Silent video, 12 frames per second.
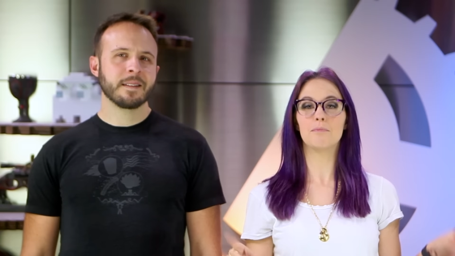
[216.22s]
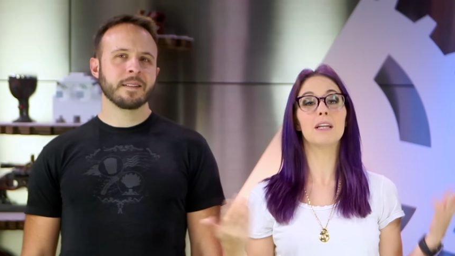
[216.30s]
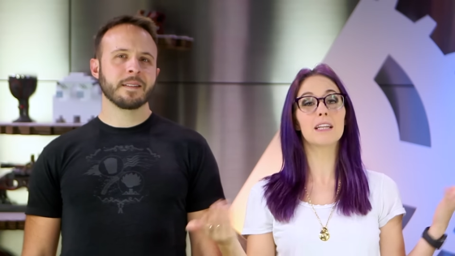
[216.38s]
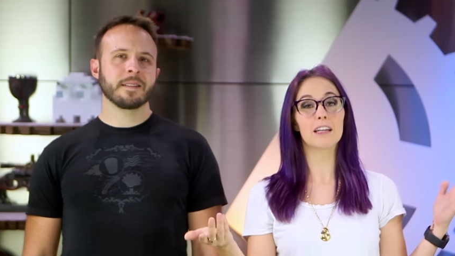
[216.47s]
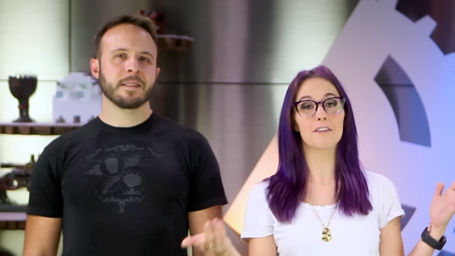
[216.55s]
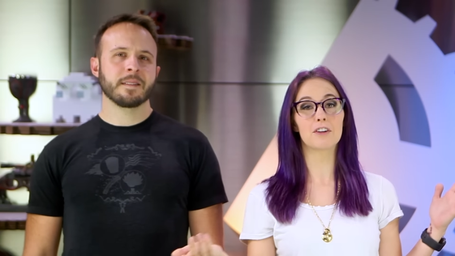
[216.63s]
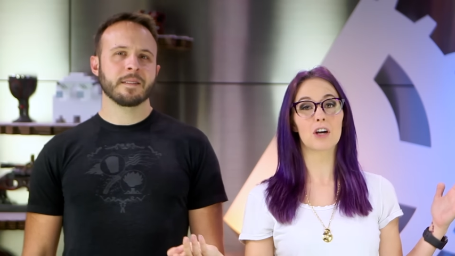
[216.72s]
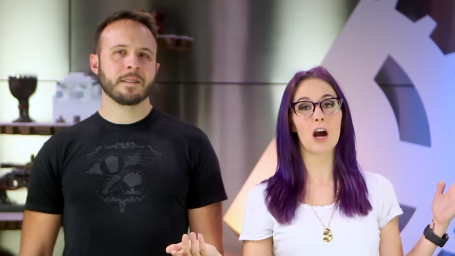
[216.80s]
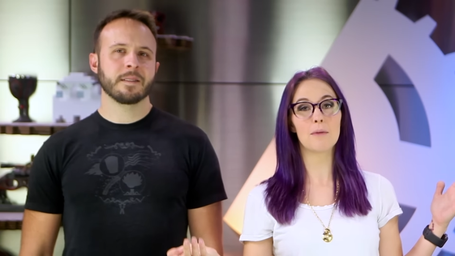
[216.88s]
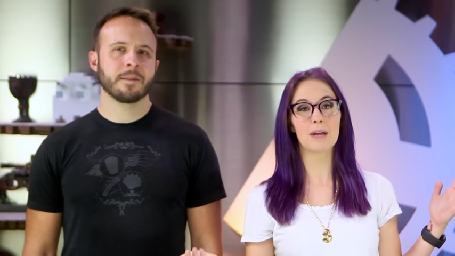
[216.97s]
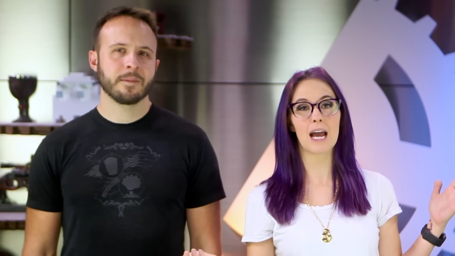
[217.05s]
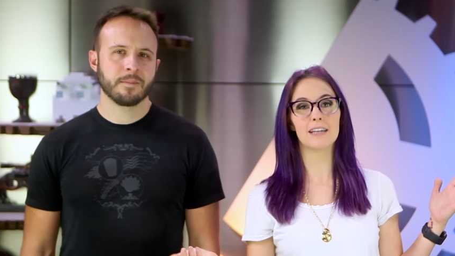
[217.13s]
Speaker 1: Meaning that if you're
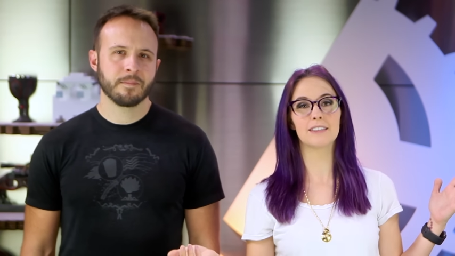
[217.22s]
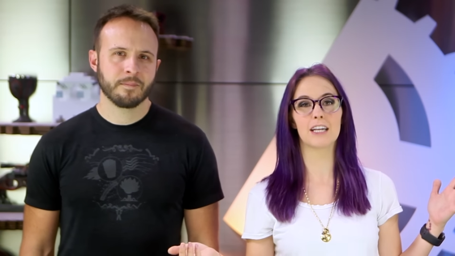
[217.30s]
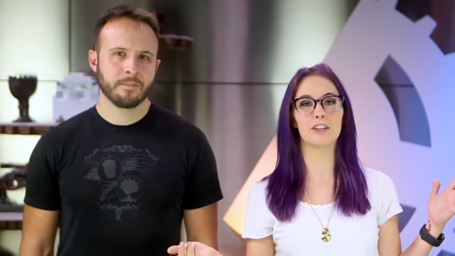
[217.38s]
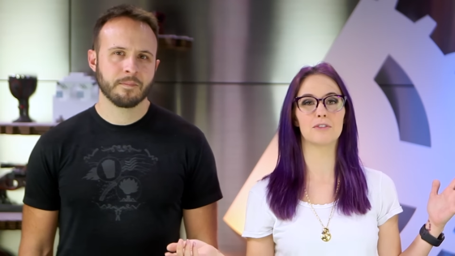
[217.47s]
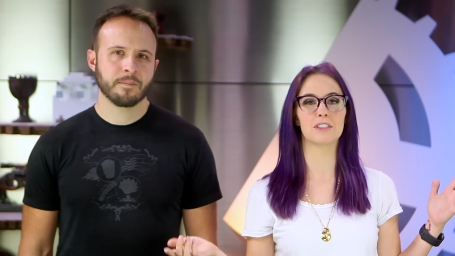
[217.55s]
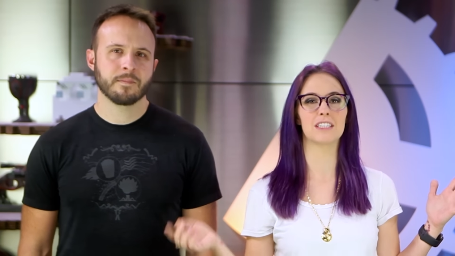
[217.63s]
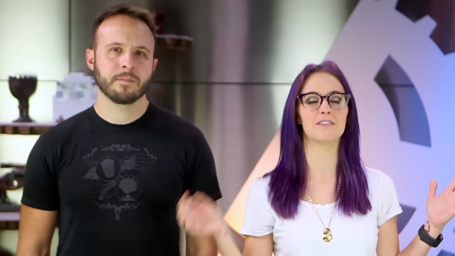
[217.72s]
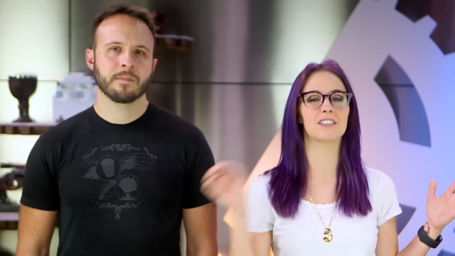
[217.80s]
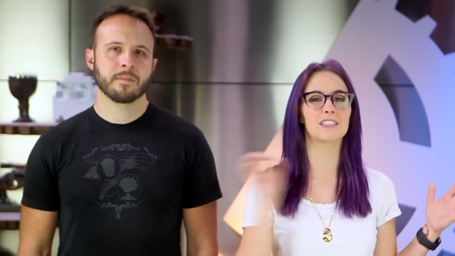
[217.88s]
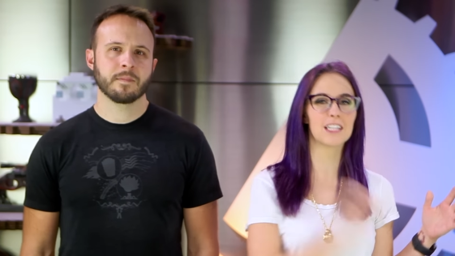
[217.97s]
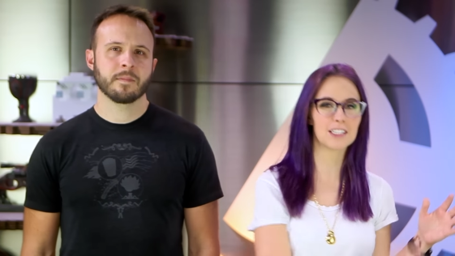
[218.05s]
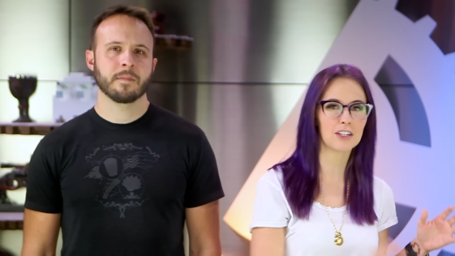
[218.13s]
Comcast and you receive
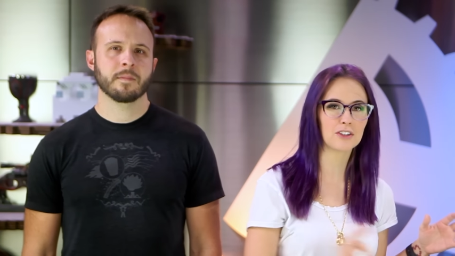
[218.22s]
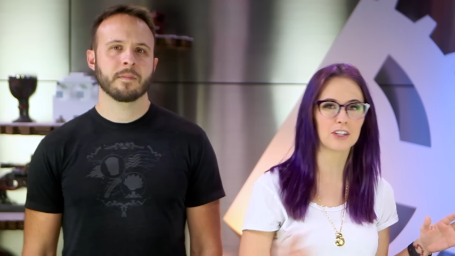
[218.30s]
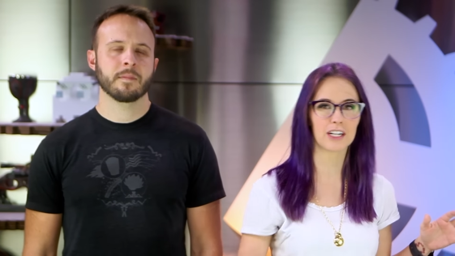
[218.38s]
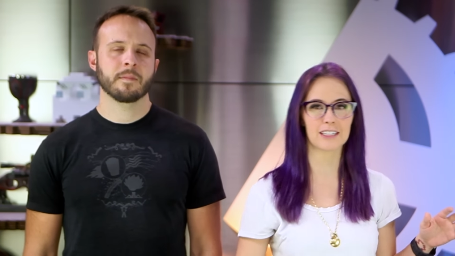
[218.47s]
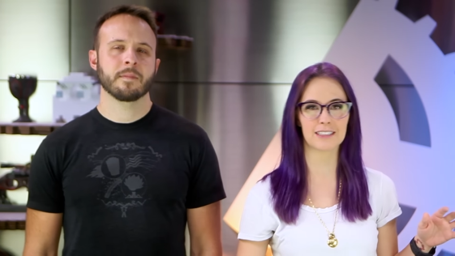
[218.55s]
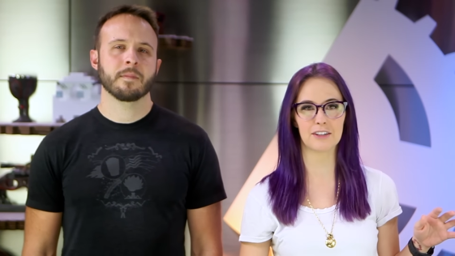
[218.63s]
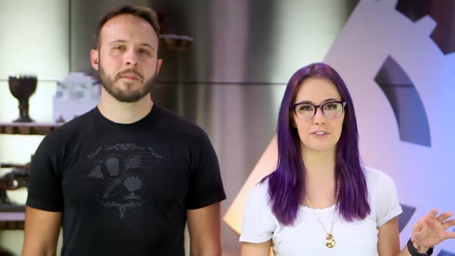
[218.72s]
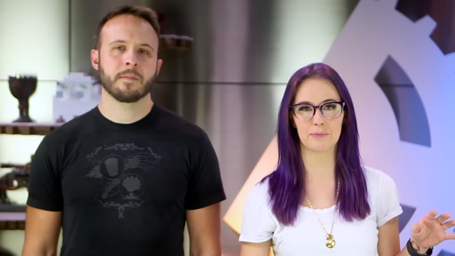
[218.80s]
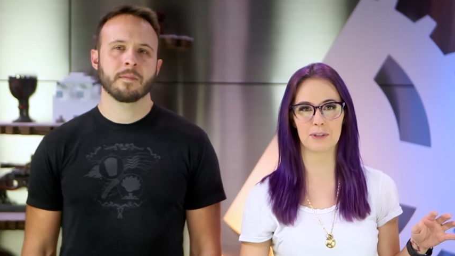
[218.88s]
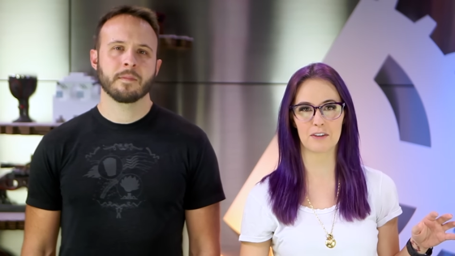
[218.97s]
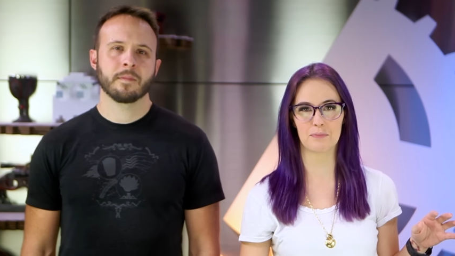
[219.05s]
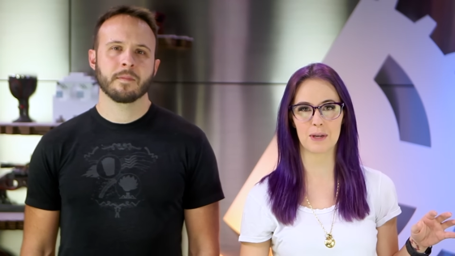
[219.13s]
600 NSLs from
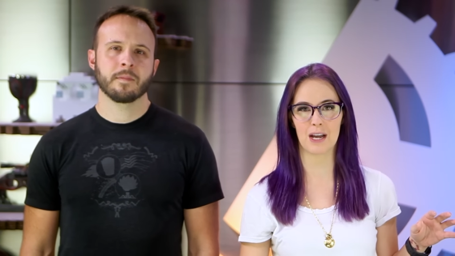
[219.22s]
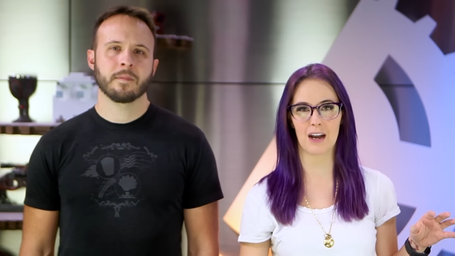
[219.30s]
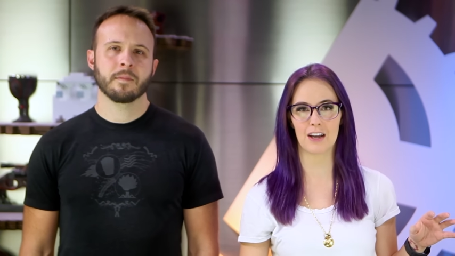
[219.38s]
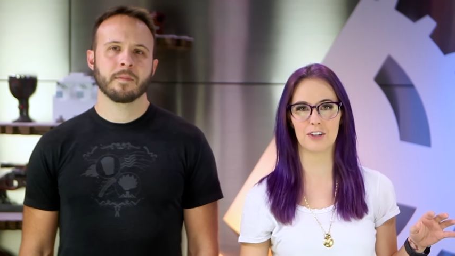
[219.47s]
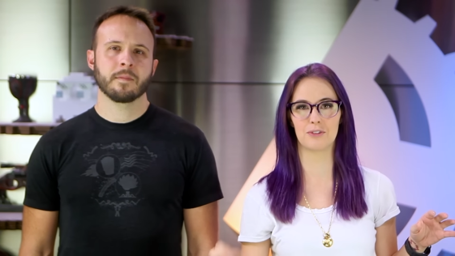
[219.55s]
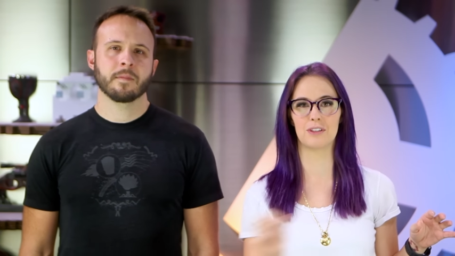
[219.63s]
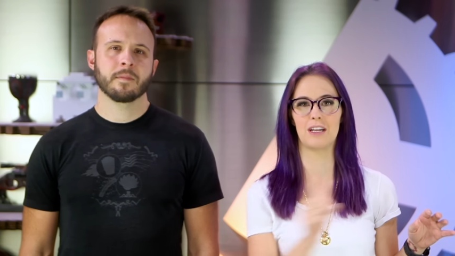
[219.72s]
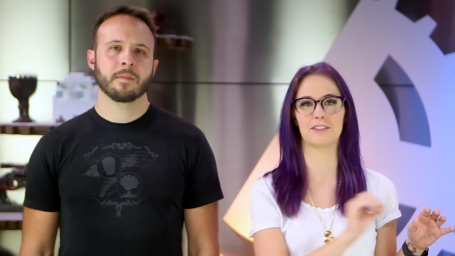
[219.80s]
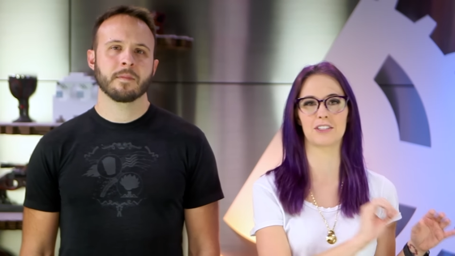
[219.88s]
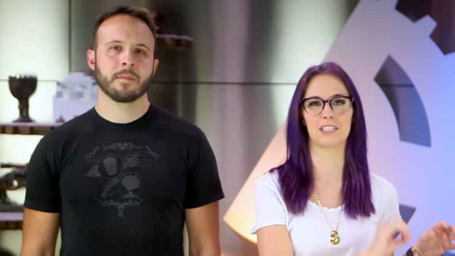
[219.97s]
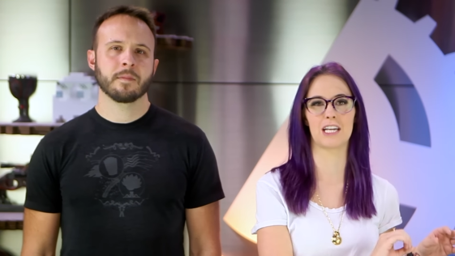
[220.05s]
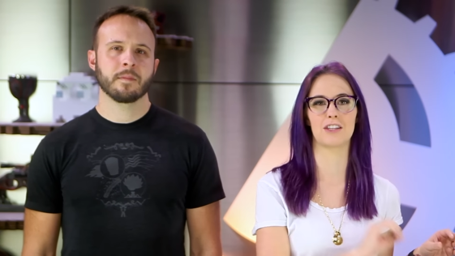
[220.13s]
the FBI, you're allowed
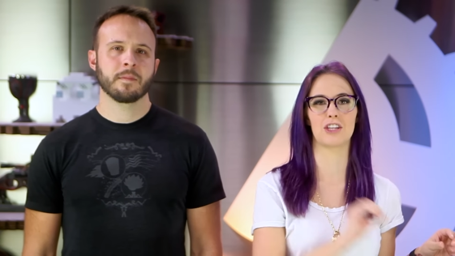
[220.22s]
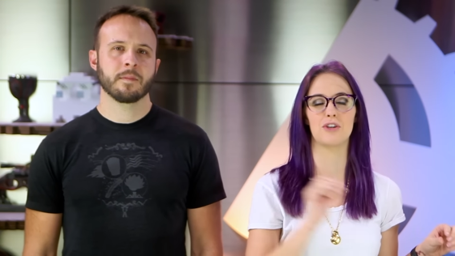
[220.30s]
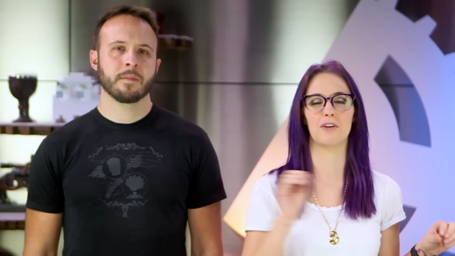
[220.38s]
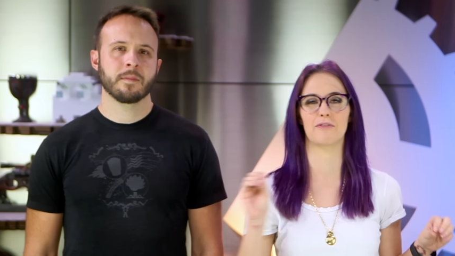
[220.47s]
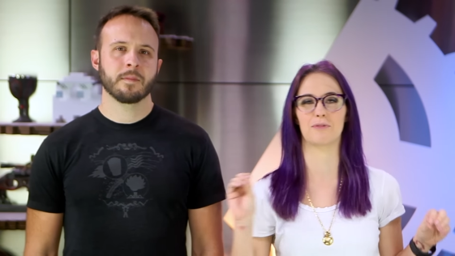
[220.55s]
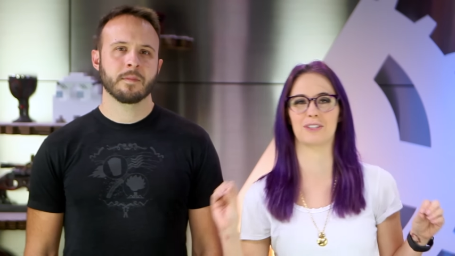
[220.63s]
to state that you have